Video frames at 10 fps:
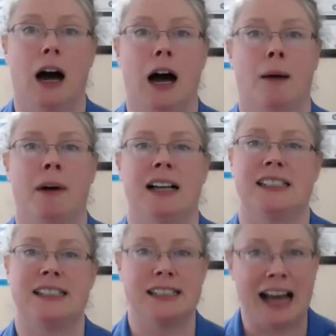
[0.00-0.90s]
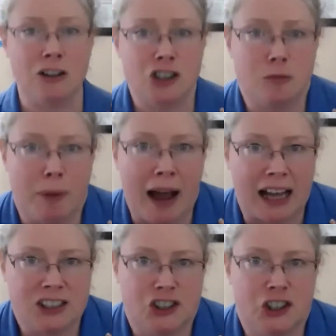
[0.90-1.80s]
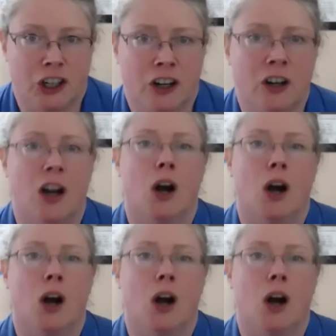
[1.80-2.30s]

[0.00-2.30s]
um, a slouched posture